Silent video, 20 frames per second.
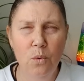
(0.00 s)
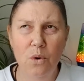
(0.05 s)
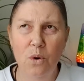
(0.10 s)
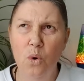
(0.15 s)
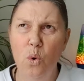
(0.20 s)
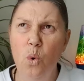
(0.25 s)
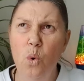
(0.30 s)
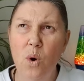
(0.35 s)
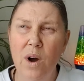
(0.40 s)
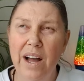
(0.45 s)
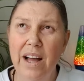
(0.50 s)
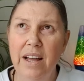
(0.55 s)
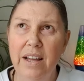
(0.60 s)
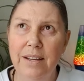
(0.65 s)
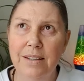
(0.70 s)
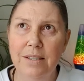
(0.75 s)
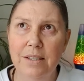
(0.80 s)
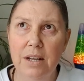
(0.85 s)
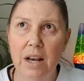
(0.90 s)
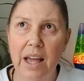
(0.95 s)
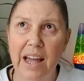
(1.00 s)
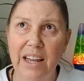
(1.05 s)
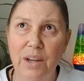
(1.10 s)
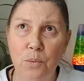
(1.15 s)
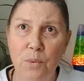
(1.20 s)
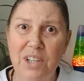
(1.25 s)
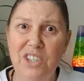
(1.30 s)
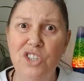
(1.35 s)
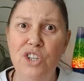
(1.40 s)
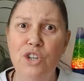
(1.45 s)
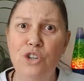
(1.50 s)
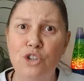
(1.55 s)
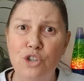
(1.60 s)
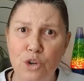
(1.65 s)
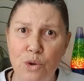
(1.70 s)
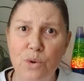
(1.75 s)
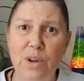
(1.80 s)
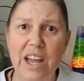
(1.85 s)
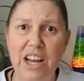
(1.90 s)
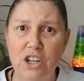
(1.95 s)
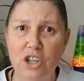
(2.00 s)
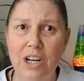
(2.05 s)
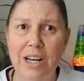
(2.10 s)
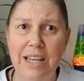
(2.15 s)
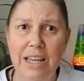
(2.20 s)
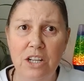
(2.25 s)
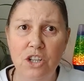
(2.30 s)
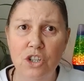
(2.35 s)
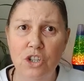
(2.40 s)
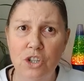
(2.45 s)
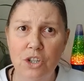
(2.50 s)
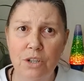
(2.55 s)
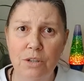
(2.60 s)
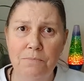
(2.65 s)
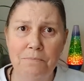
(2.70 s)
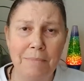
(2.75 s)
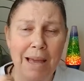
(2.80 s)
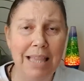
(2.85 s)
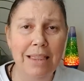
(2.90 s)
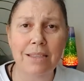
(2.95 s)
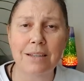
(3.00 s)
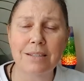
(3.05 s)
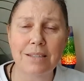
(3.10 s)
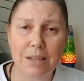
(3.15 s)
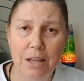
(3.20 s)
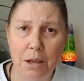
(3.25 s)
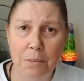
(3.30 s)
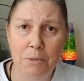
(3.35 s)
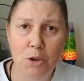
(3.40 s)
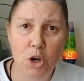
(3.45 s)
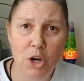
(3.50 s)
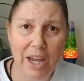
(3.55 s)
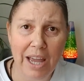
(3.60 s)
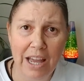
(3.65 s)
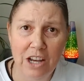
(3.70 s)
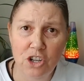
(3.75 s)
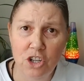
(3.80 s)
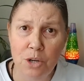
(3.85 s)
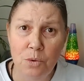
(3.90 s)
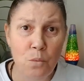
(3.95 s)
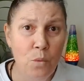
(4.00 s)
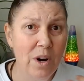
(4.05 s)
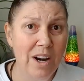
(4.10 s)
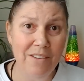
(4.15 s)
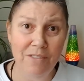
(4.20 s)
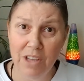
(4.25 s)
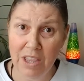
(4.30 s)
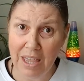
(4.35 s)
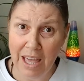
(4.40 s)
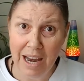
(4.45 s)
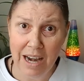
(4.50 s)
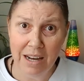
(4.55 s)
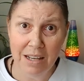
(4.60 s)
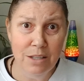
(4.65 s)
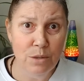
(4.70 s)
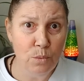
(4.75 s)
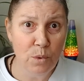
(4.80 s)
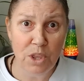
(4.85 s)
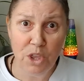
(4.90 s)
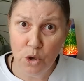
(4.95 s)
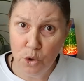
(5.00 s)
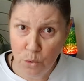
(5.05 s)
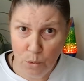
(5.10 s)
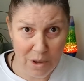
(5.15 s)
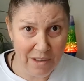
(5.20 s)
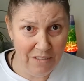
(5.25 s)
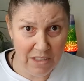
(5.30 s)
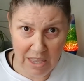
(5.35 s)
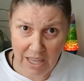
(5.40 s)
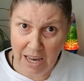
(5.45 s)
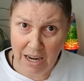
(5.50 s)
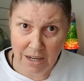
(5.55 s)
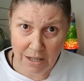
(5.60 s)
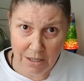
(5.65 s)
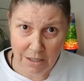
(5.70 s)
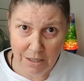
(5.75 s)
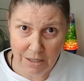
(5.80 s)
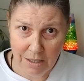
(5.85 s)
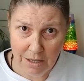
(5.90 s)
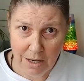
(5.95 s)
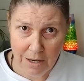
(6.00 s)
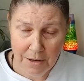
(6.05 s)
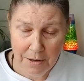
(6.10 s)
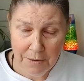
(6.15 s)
or it's like once you do actually make this communication, whatever that is, with whoever that is,